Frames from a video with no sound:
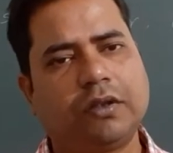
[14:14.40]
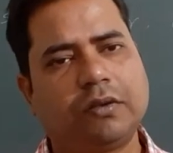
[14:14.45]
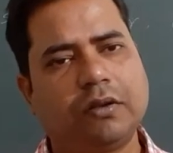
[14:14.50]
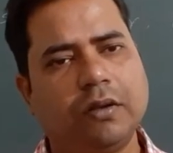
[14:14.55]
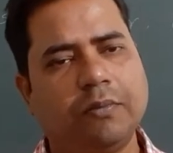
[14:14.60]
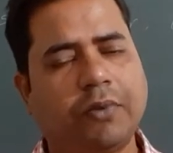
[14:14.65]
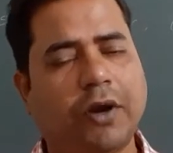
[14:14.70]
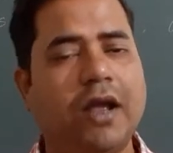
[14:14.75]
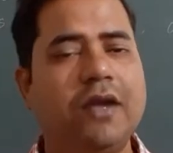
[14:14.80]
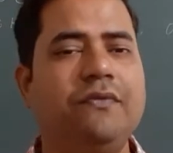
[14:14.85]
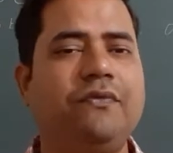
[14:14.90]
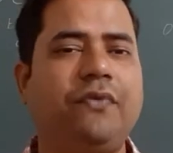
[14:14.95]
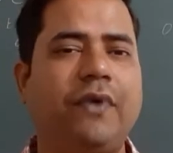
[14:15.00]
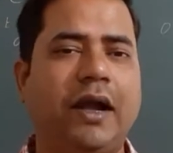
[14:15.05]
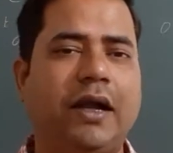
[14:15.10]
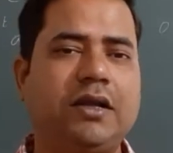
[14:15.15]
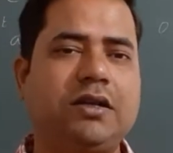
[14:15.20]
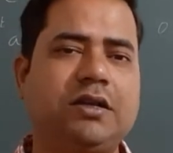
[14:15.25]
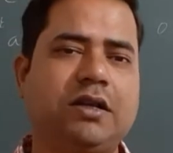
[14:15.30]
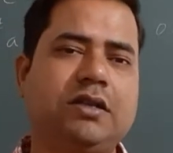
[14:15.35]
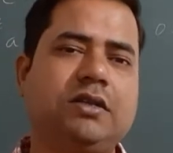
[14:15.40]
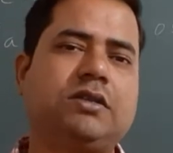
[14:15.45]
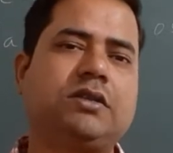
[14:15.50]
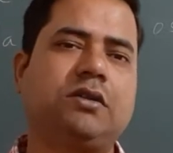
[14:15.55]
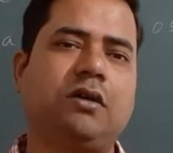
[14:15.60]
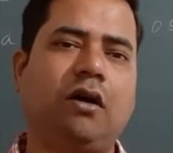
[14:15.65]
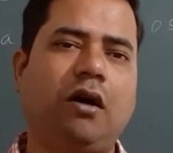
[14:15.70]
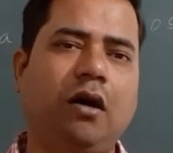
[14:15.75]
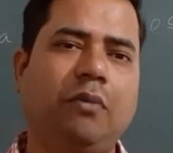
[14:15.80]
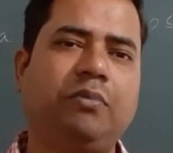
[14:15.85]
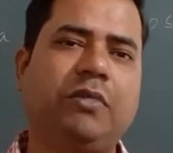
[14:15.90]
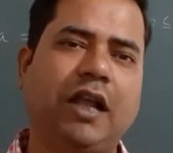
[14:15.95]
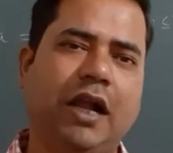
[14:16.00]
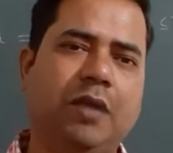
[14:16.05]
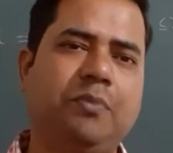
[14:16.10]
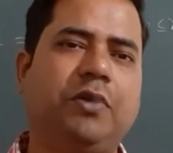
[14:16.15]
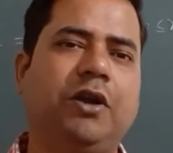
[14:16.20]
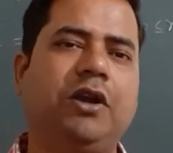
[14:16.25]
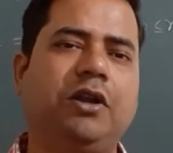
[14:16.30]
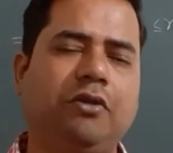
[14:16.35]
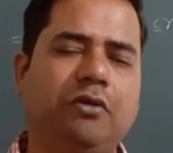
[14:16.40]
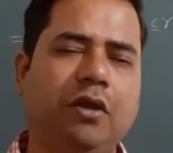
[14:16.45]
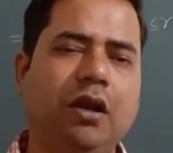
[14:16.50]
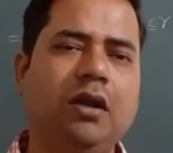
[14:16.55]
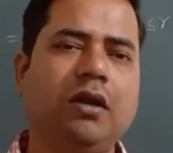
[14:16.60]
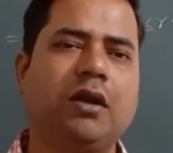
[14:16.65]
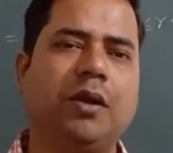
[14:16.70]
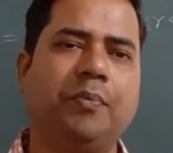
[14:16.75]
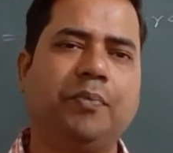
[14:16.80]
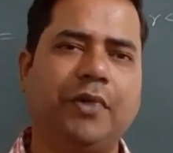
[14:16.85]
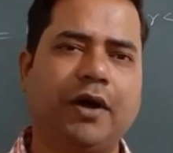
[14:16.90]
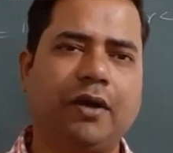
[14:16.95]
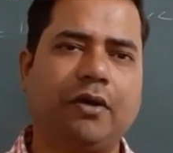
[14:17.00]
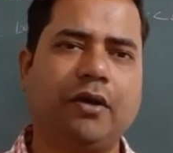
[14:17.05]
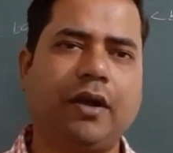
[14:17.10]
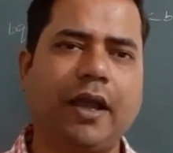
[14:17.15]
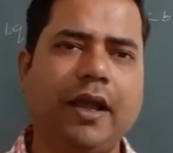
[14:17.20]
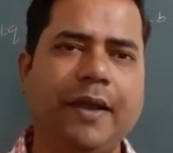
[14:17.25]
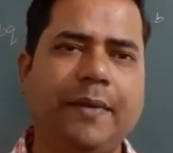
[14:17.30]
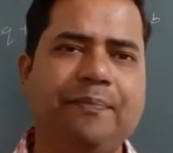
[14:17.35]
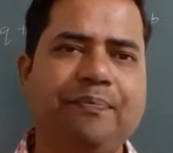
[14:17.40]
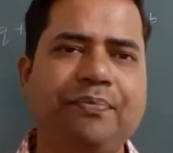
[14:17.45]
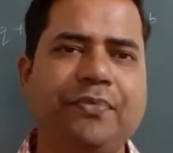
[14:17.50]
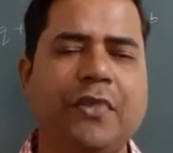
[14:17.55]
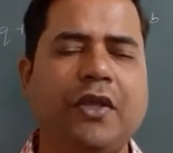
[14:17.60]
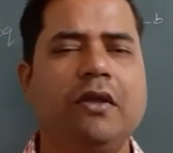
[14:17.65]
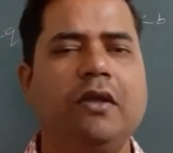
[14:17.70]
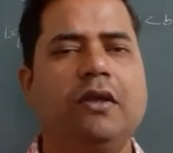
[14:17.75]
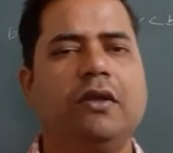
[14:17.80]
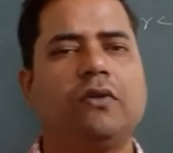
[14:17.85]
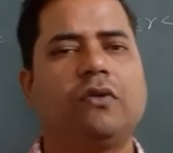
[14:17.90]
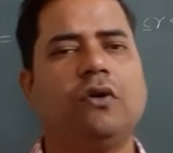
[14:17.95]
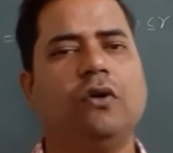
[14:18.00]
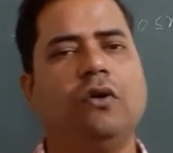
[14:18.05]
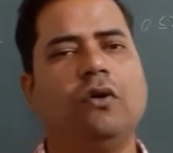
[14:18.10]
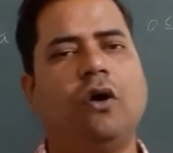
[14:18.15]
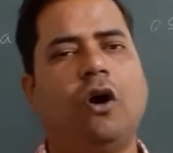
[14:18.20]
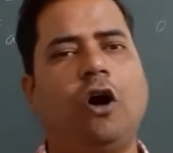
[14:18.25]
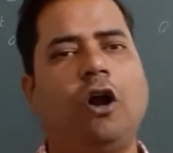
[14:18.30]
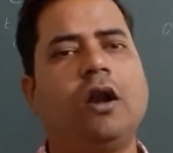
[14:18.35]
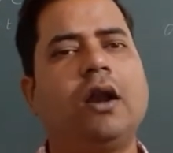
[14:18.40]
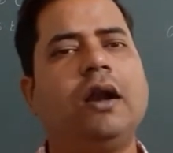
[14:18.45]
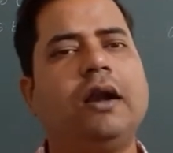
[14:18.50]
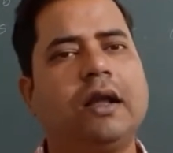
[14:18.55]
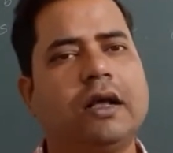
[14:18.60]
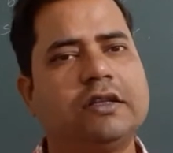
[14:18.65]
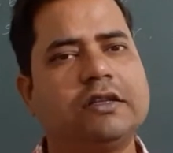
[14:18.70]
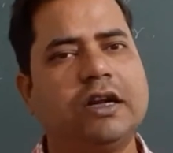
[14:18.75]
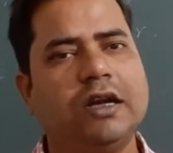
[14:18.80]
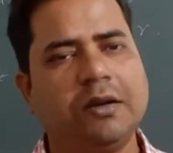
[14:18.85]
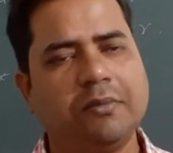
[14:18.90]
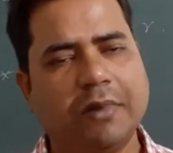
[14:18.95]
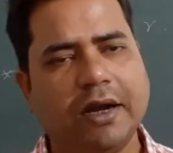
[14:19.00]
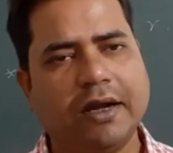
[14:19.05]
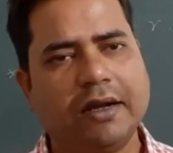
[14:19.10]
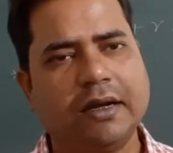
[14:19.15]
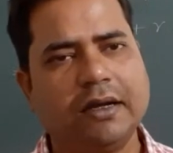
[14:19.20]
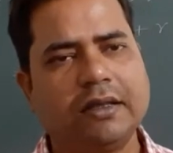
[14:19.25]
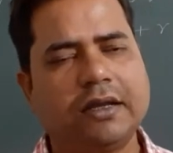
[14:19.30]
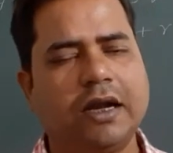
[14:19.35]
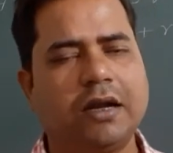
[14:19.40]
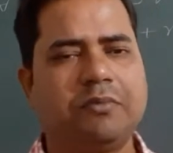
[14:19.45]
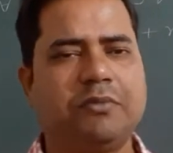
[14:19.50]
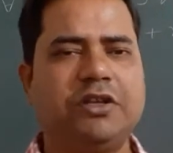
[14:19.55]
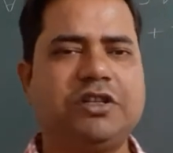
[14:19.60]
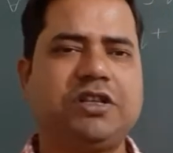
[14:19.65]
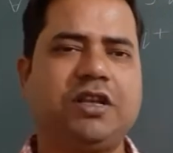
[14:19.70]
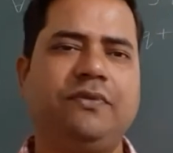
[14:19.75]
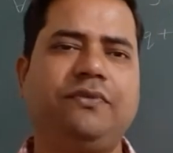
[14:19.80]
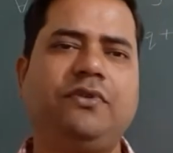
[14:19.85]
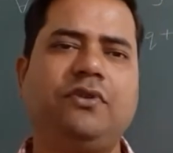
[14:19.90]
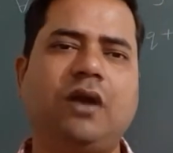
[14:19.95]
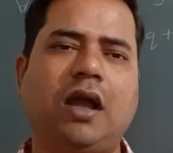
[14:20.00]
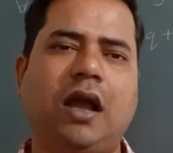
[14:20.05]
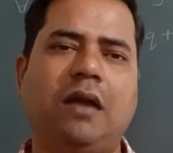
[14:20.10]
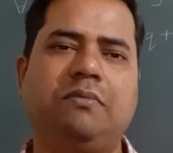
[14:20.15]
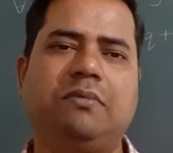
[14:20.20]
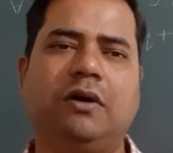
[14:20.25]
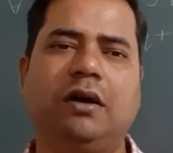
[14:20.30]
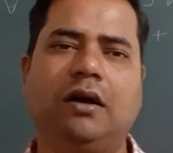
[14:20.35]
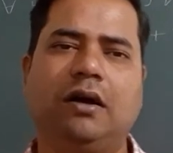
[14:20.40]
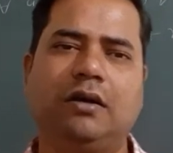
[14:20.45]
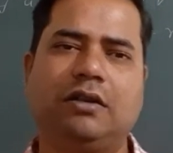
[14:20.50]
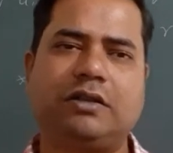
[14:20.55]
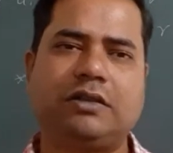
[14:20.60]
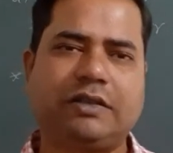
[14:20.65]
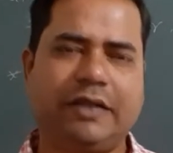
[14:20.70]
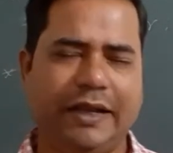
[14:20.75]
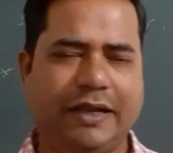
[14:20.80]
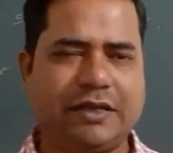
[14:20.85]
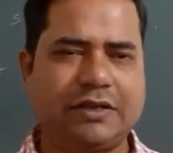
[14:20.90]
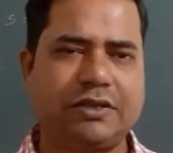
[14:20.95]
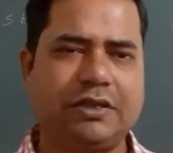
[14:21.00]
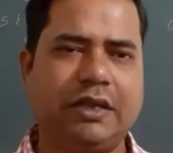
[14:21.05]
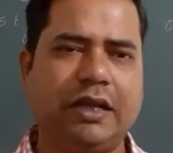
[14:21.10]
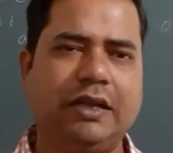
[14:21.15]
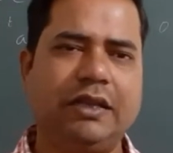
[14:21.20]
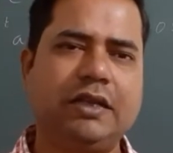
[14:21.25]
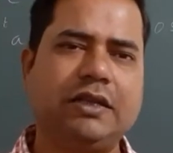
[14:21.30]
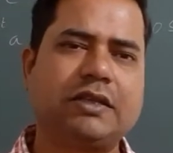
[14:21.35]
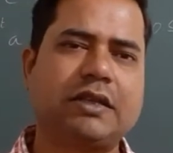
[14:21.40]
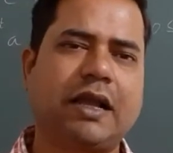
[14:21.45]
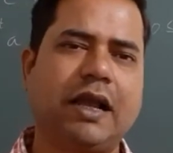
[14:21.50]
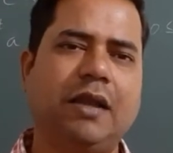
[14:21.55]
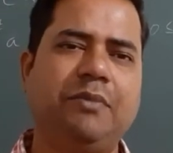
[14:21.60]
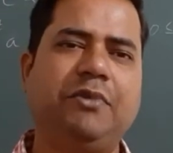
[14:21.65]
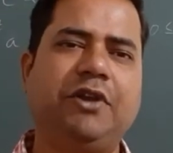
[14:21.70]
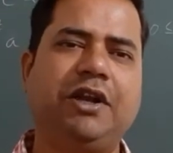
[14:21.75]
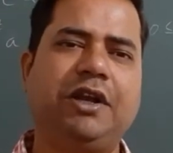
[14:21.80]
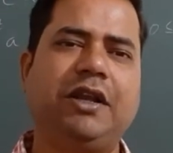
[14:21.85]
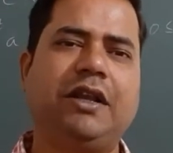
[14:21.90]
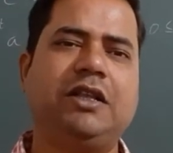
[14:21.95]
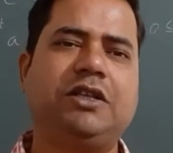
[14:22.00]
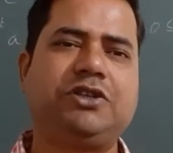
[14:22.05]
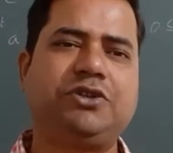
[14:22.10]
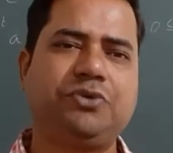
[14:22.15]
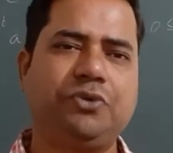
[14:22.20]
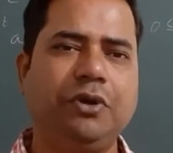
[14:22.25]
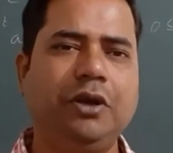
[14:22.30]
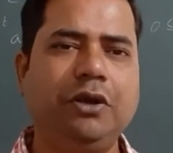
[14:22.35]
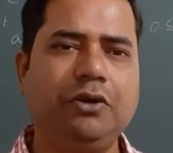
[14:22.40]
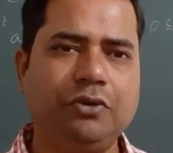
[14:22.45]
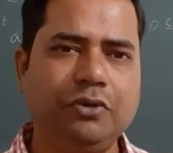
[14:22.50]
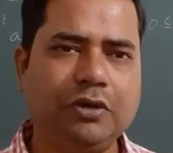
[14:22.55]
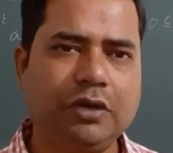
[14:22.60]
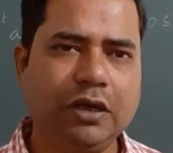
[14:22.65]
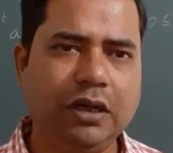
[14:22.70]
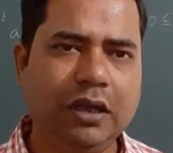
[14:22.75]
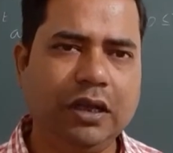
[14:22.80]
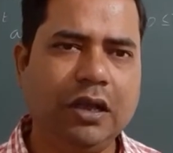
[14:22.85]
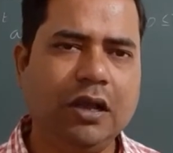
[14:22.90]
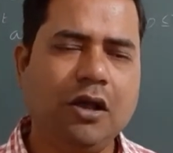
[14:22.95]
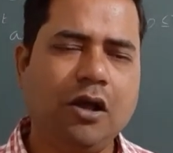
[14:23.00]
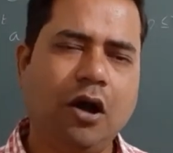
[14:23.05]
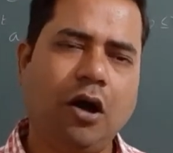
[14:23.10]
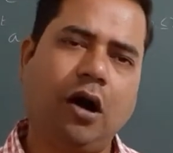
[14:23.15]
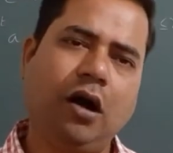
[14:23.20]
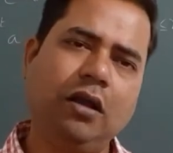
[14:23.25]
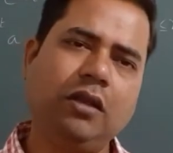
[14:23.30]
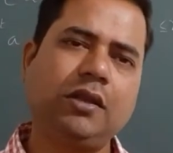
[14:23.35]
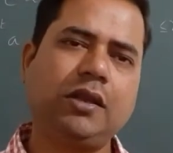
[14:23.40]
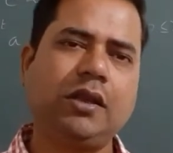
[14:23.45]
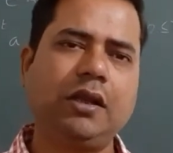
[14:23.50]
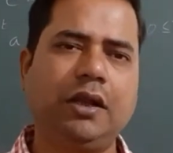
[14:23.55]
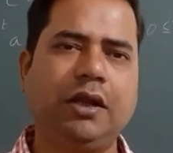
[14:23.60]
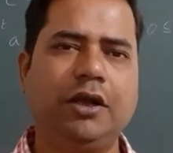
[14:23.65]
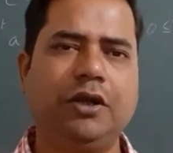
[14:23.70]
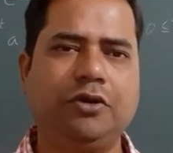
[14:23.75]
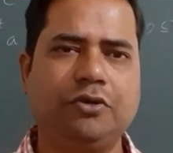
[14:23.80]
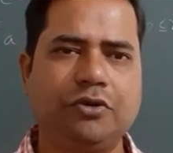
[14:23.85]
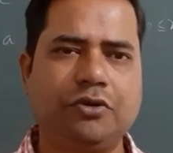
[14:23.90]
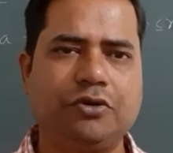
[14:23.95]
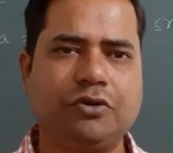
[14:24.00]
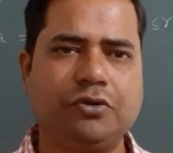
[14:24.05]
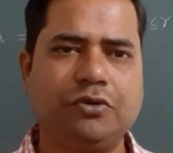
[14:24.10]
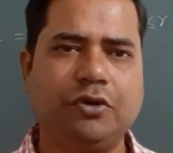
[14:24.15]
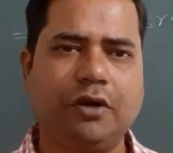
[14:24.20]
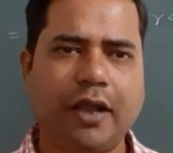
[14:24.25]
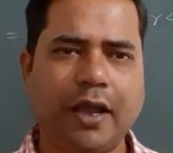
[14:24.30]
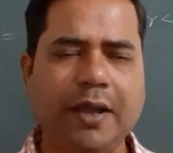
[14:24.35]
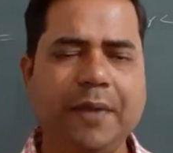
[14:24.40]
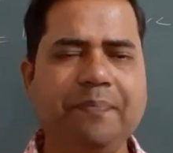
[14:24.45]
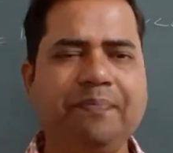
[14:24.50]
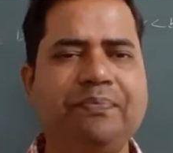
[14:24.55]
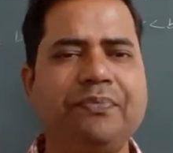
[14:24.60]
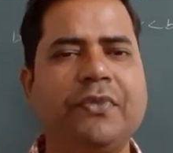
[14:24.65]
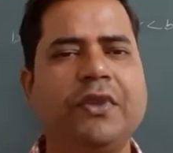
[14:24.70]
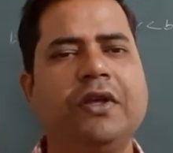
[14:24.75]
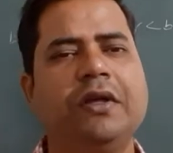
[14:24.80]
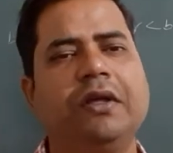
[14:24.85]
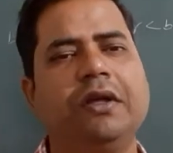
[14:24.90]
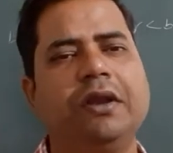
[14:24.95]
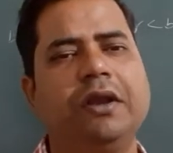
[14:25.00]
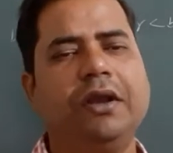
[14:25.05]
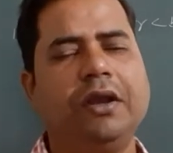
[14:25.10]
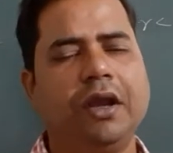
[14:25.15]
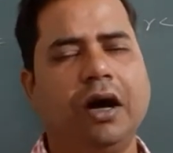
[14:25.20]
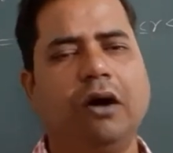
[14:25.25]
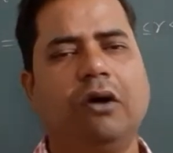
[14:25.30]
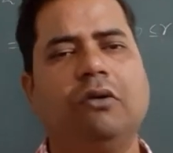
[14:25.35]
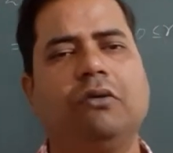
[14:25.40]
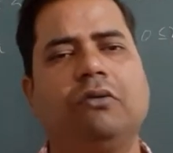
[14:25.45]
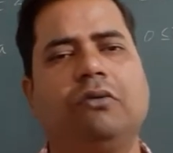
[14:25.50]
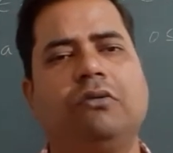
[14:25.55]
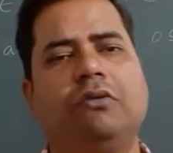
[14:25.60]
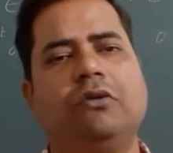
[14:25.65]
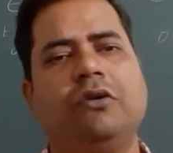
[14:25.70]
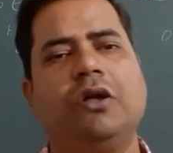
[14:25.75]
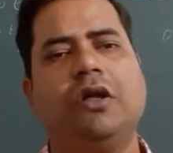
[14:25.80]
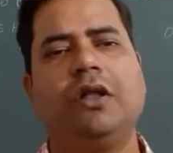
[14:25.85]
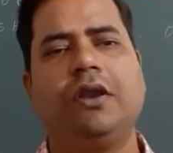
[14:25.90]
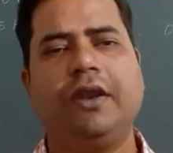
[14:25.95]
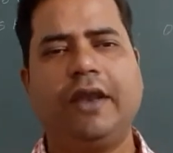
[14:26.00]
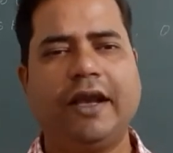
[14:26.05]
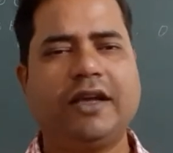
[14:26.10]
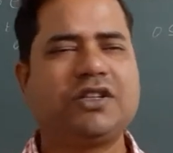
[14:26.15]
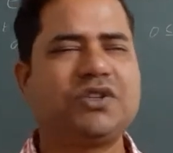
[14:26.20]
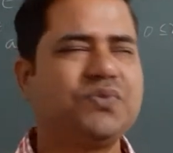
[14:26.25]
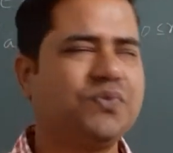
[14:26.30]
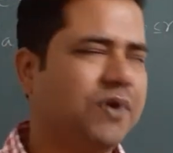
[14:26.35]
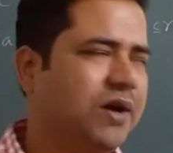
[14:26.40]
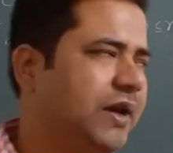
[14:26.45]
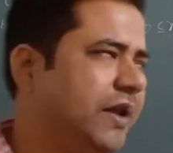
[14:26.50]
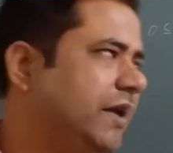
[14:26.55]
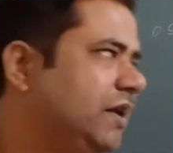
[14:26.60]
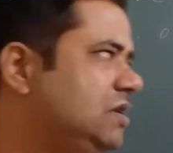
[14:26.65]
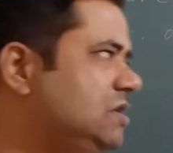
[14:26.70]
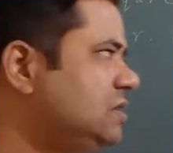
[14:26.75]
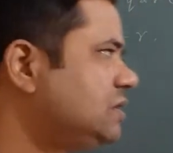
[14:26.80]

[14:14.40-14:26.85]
prime factors of that particular number. Okay, so order doesn't matter. That means if you have 6, then this can be written as 2 into 3 or 3 into 2. Okay, now next one is